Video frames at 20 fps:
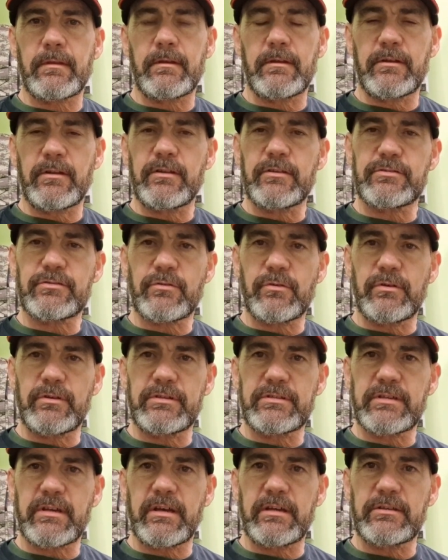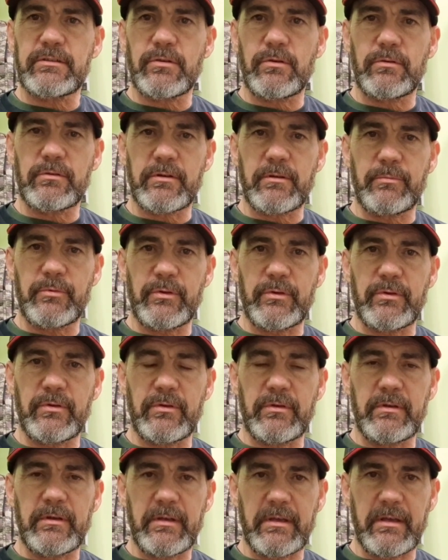another Scottish guy talking about
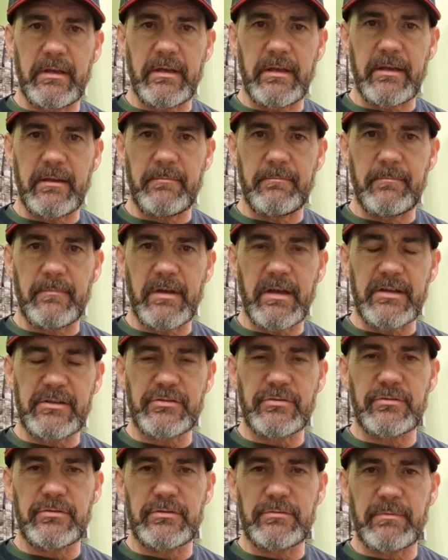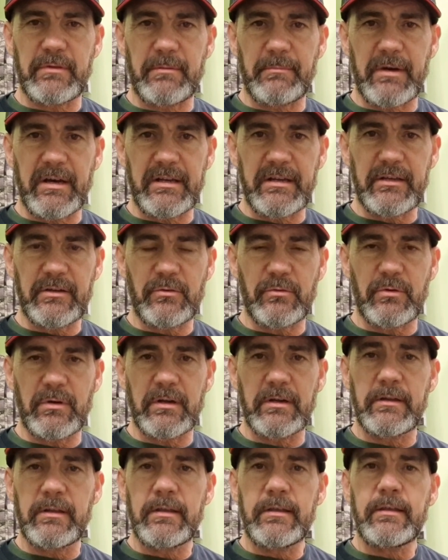issues with the Manticore,
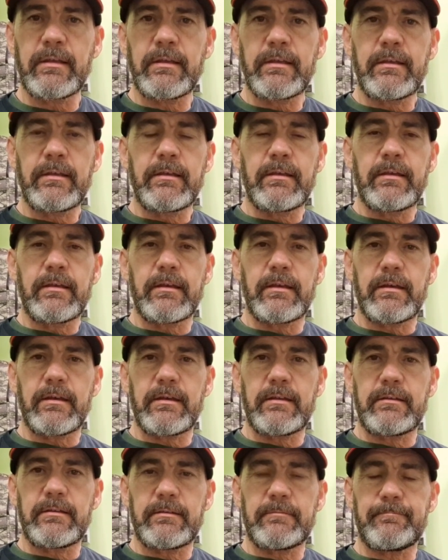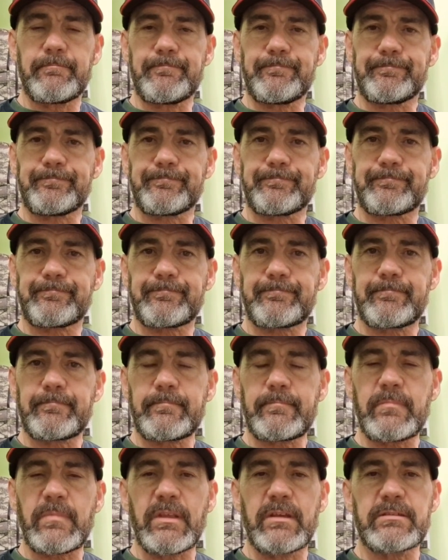and
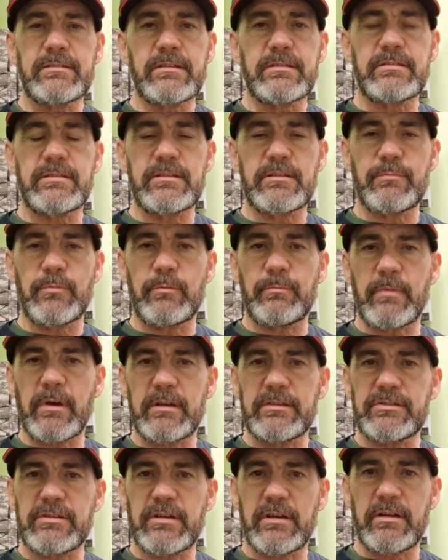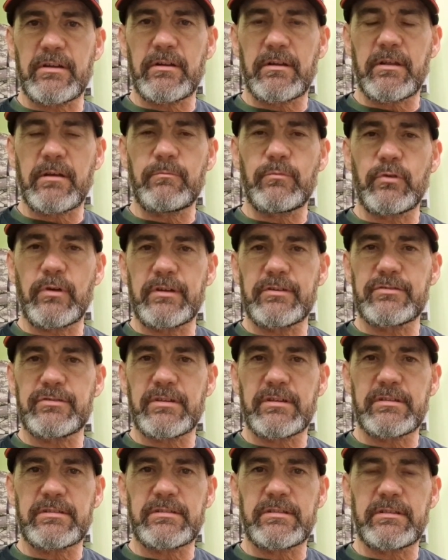as I says about my channel, I'm not
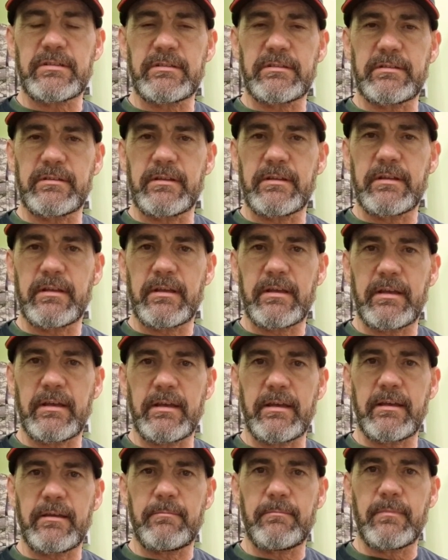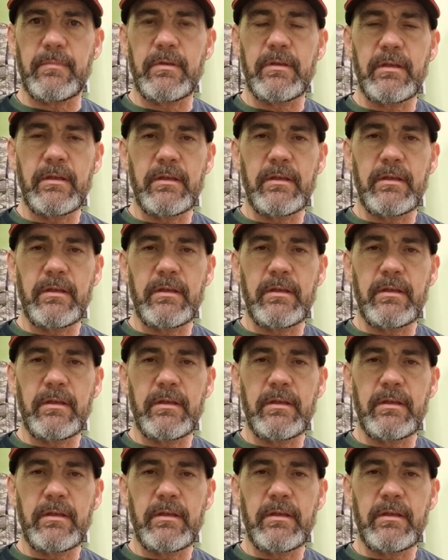interested in